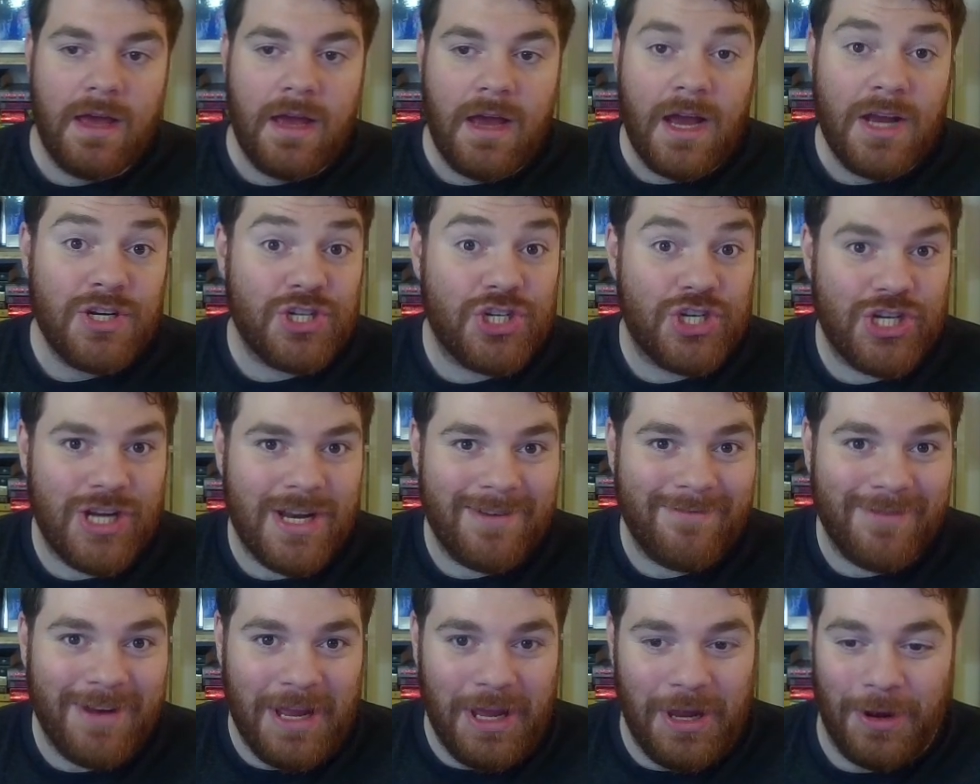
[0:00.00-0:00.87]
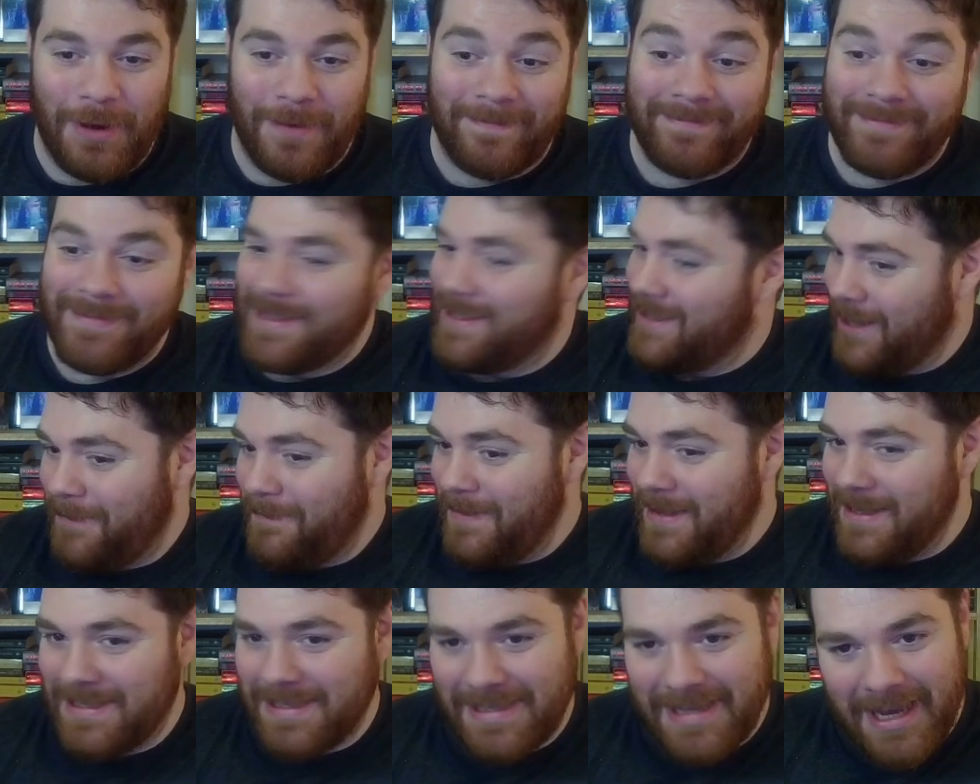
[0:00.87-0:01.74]
Shinryu. So,
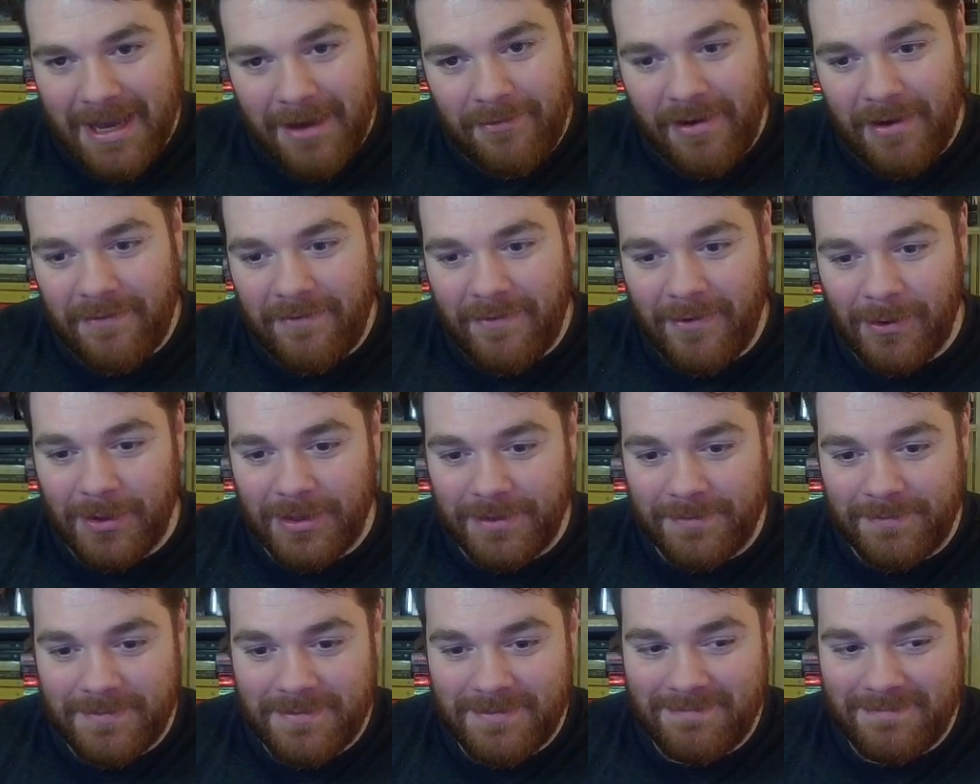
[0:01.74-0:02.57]
it's a DFF forward.